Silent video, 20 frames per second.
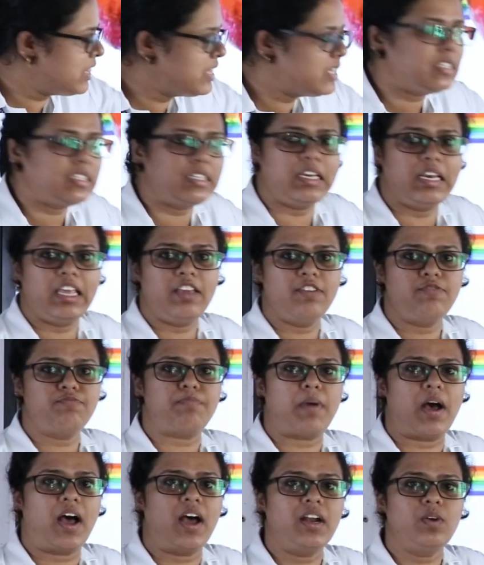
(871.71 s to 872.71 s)
this leaf
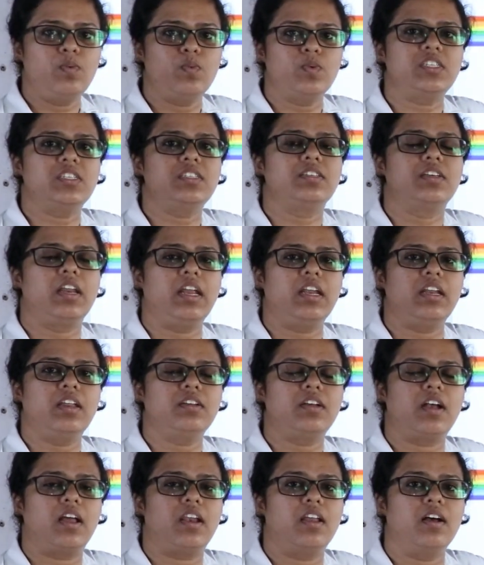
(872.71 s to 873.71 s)
part which is green in
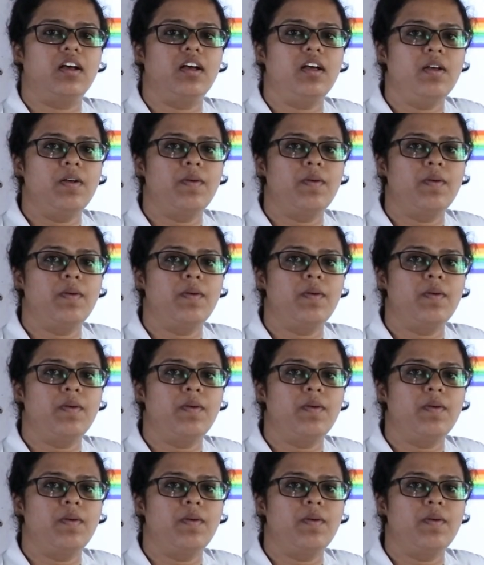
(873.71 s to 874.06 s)
color